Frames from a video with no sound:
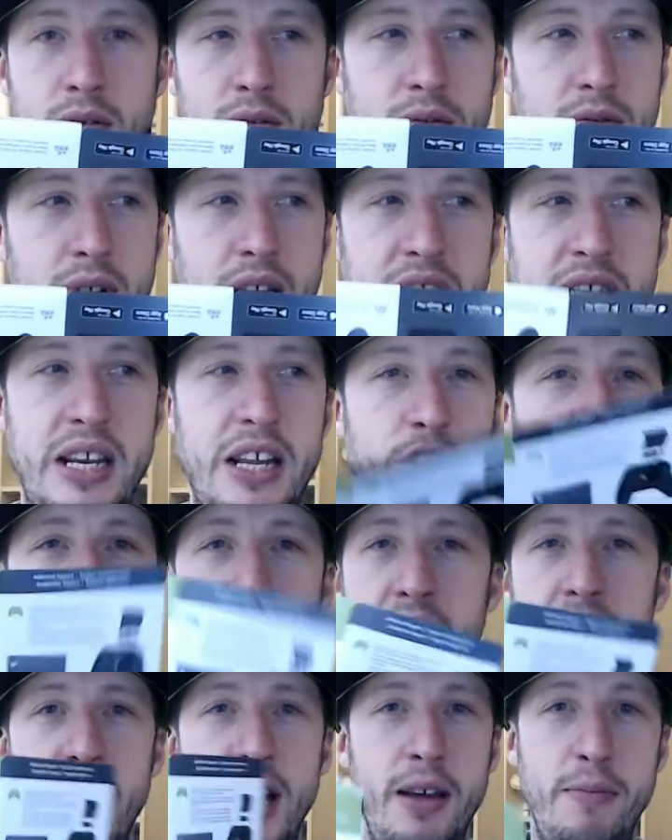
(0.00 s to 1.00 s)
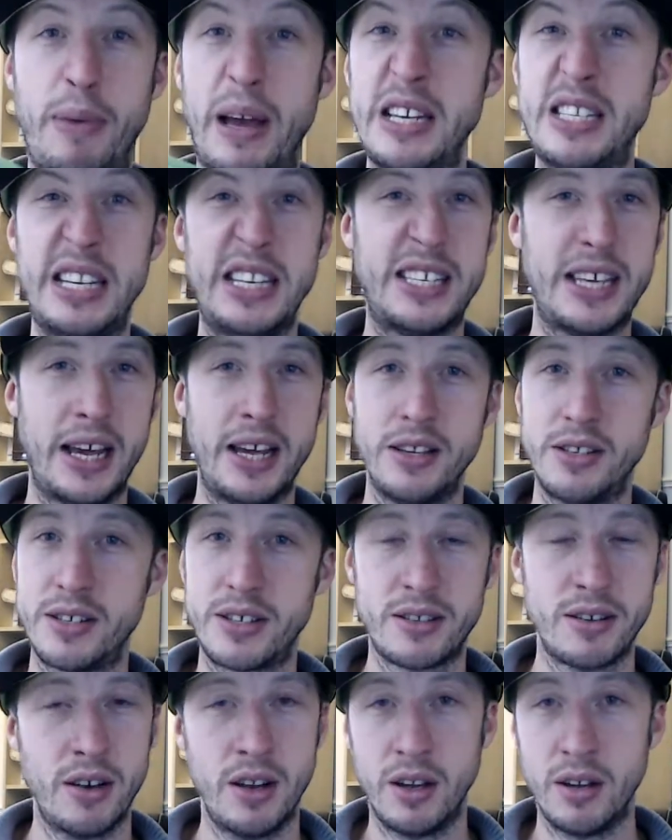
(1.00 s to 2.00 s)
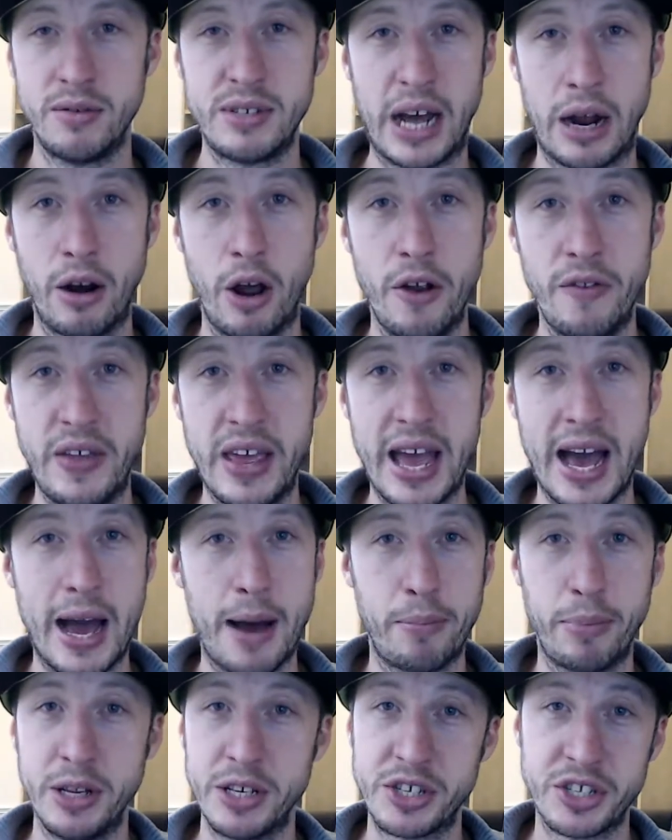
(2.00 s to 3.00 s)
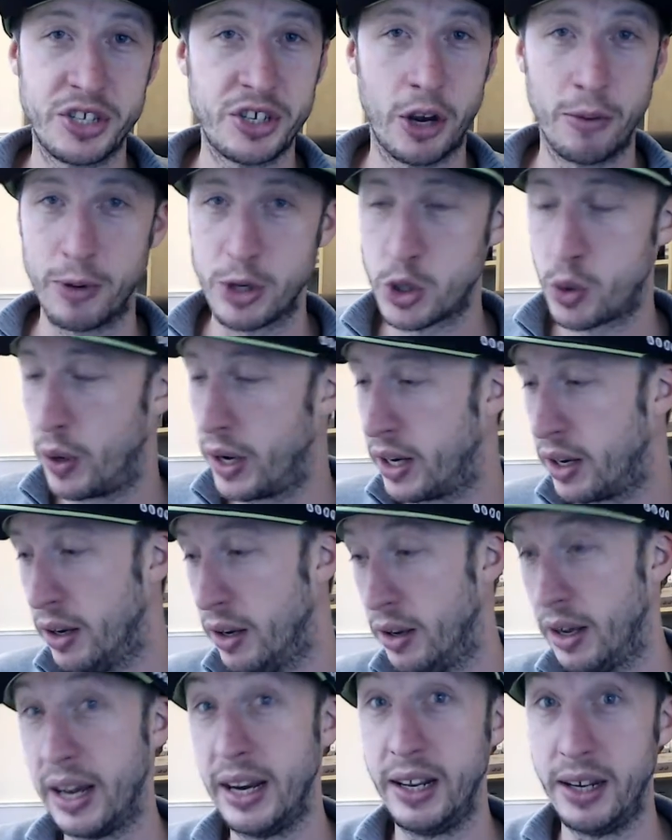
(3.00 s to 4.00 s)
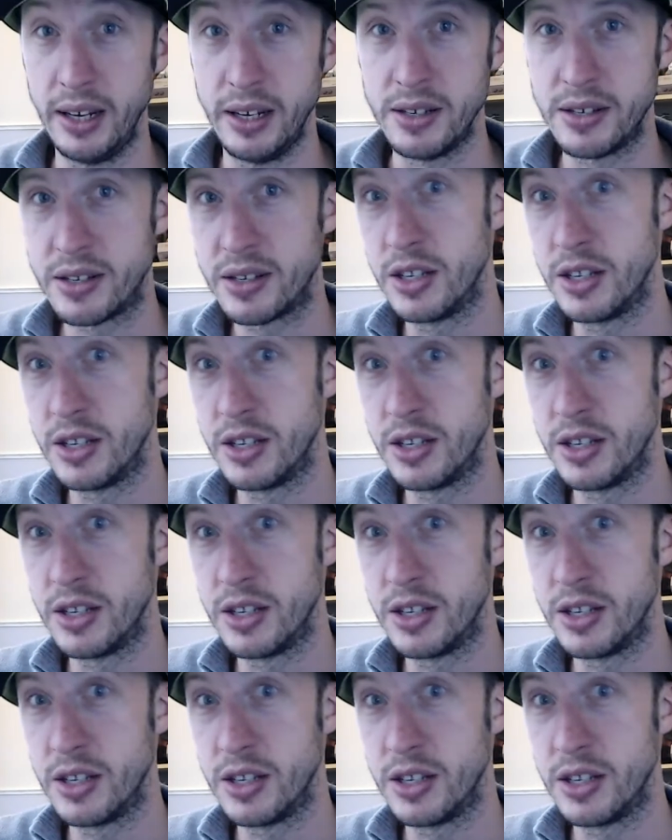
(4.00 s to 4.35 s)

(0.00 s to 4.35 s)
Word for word: That's literally it. It basically says download the app. It's so much quicker, and it is.